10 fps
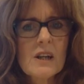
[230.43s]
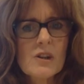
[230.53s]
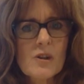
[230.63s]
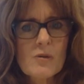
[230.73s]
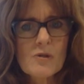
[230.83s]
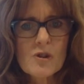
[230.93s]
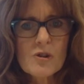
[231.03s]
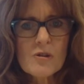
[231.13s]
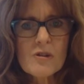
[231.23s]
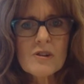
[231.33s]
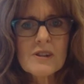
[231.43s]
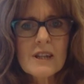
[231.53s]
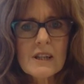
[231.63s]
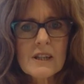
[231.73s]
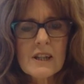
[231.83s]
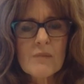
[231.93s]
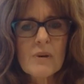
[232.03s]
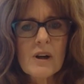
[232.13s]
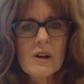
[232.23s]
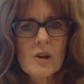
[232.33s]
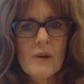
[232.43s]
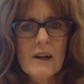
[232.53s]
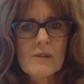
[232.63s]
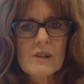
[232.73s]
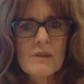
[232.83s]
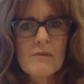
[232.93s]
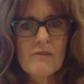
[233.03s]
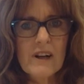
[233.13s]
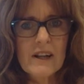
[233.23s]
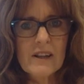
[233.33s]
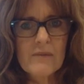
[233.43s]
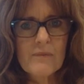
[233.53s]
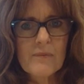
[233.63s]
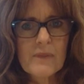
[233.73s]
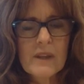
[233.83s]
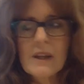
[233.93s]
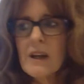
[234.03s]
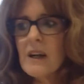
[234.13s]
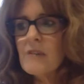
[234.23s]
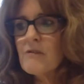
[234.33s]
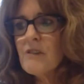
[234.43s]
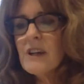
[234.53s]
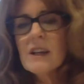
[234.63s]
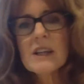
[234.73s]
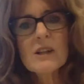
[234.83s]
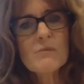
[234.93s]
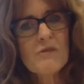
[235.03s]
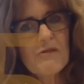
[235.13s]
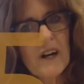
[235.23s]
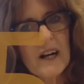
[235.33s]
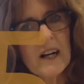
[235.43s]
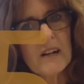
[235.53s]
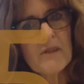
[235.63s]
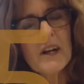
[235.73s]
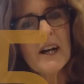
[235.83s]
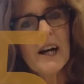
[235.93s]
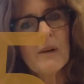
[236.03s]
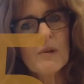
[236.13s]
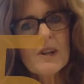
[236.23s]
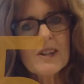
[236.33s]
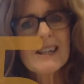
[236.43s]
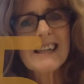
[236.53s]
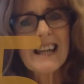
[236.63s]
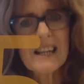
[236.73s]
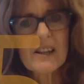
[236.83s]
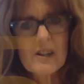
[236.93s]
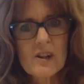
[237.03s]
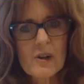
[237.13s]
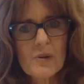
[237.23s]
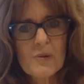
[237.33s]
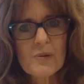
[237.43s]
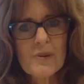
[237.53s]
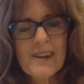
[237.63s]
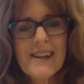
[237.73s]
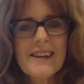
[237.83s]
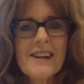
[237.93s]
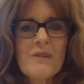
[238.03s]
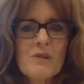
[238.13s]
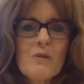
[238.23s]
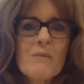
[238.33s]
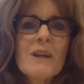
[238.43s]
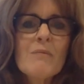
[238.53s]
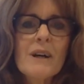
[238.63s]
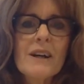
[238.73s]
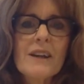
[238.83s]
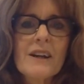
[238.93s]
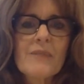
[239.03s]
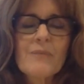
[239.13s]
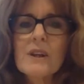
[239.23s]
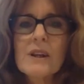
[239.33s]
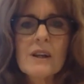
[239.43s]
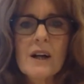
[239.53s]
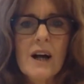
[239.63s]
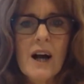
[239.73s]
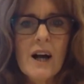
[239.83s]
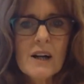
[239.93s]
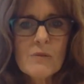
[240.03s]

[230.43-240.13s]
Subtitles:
So just dig deep and go out and find them. And finally, number 5, I want you to get in the zone. What do I mean by that? I